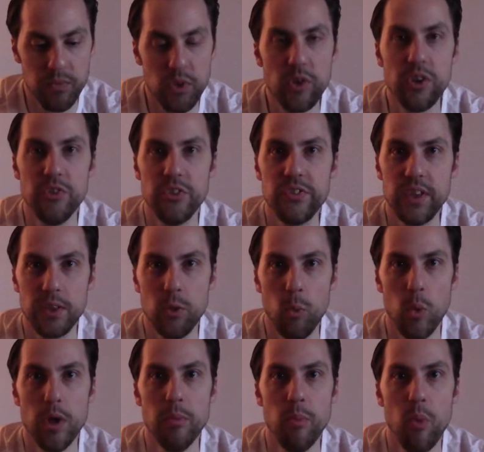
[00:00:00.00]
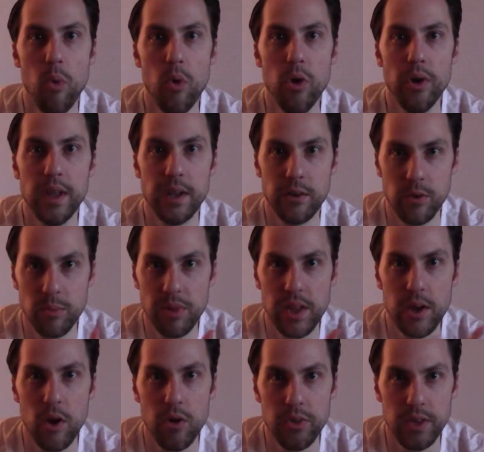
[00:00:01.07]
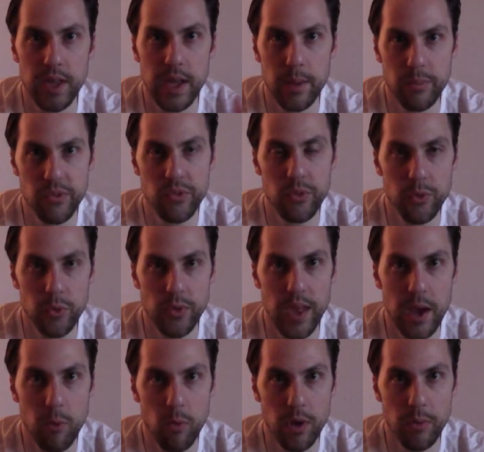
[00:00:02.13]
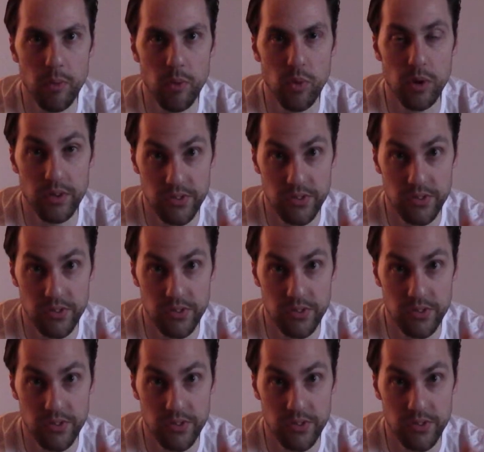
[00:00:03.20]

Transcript: you can just get the one board and it'll play all the games through that one board.